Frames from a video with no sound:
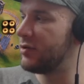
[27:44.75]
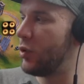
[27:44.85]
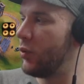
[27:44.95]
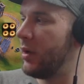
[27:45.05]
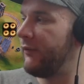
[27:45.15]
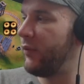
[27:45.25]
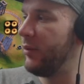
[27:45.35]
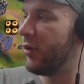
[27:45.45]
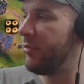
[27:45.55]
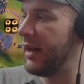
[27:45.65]
So if
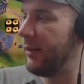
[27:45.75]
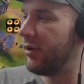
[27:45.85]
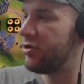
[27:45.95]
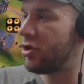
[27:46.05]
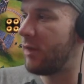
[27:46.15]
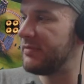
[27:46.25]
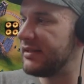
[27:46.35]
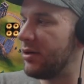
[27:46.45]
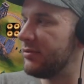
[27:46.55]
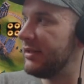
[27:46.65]
we would have been able to chop
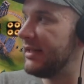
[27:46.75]
this out